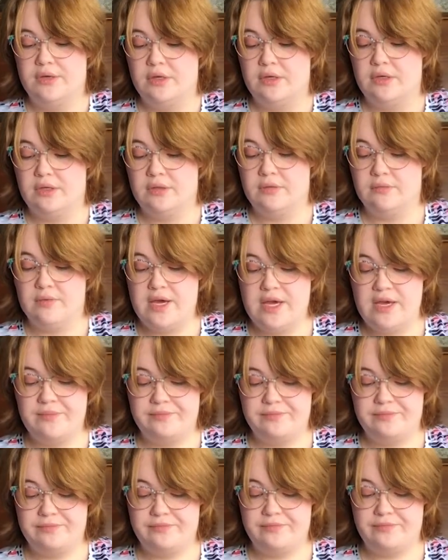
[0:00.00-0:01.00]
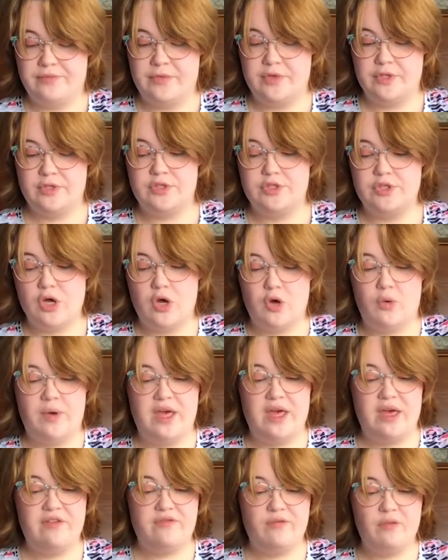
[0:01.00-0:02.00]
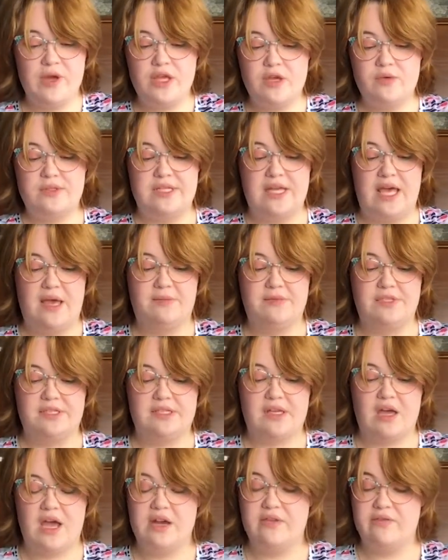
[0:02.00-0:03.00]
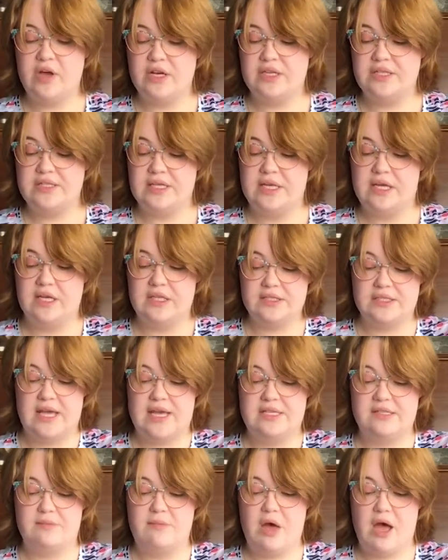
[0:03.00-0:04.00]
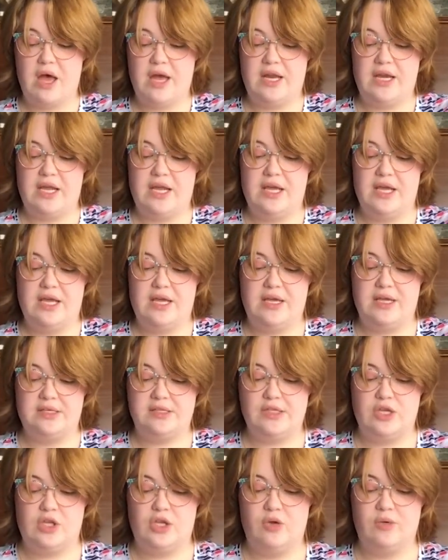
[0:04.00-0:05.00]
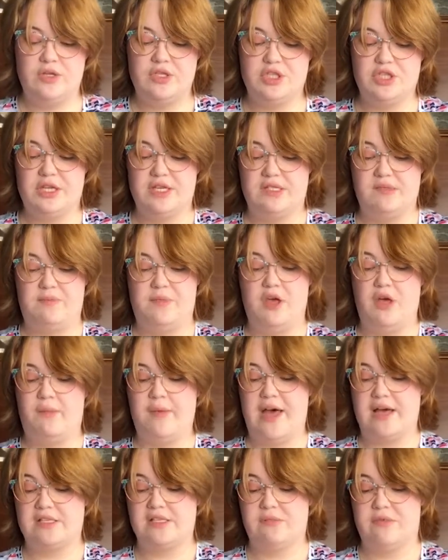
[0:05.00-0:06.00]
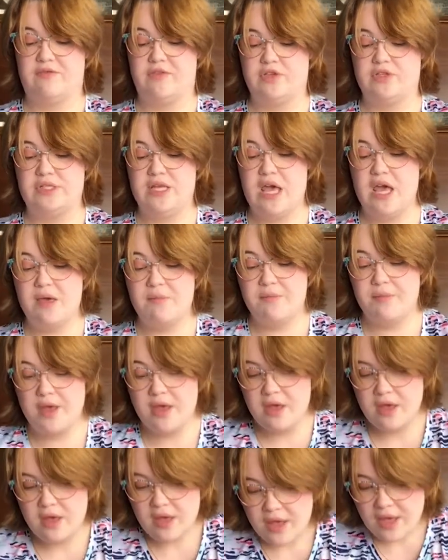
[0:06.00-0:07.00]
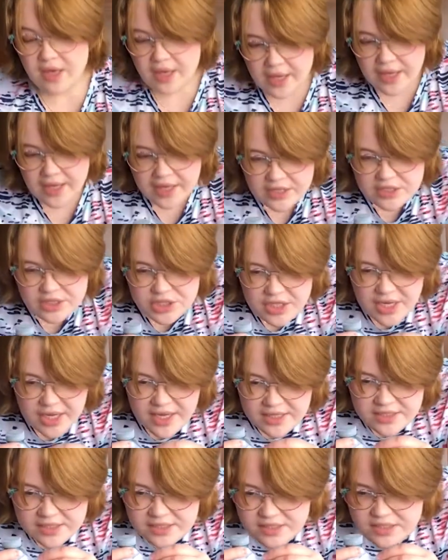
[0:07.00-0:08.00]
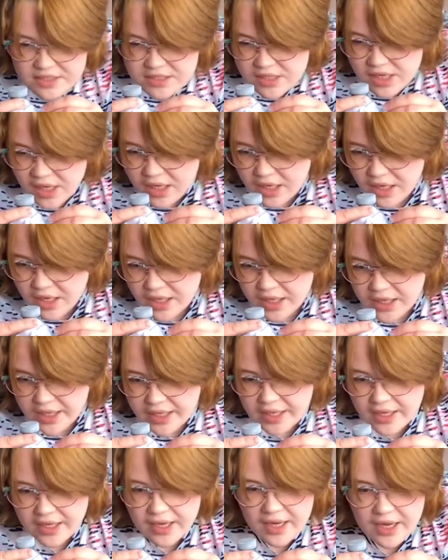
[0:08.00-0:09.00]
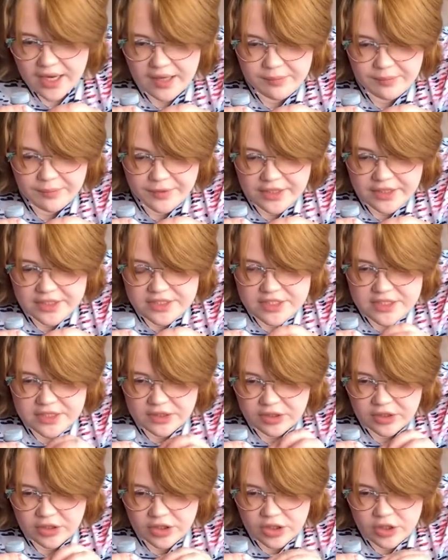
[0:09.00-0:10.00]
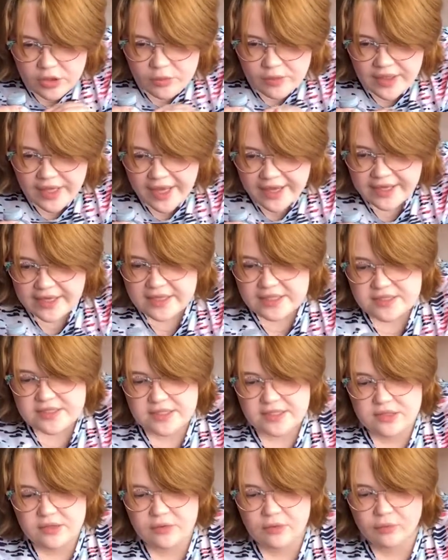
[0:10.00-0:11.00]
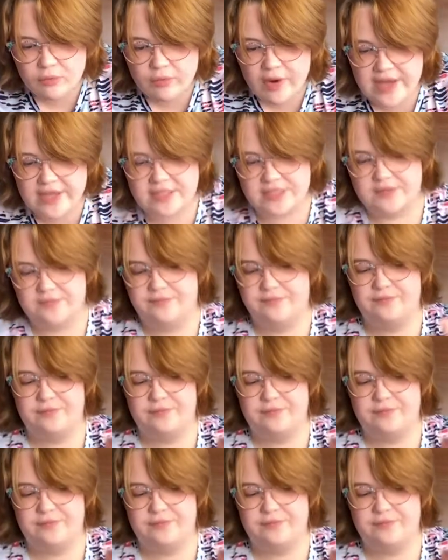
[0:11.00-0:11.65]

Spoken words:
All right, so if what you taped is kind of on a tilt, as mine is, you can just peel back some of your tape and just eye it up until you get it right.